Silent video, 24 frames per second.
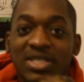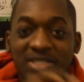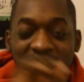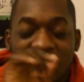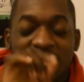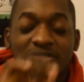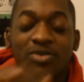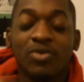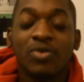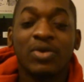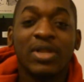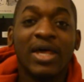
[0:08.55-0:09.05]
Let's
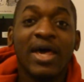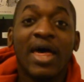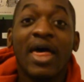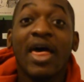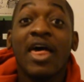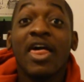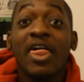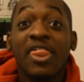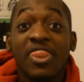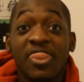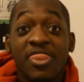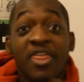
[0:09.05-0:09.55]
just call it
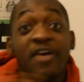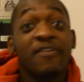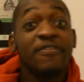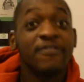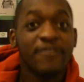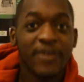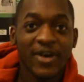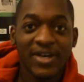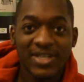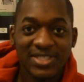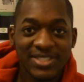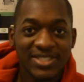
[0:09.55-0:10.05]
The
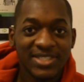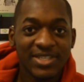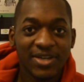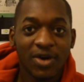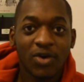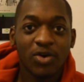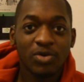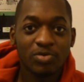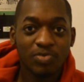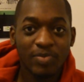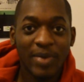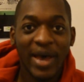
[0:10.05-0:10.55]
Thirsty
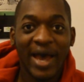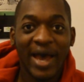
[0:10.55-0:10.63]
Old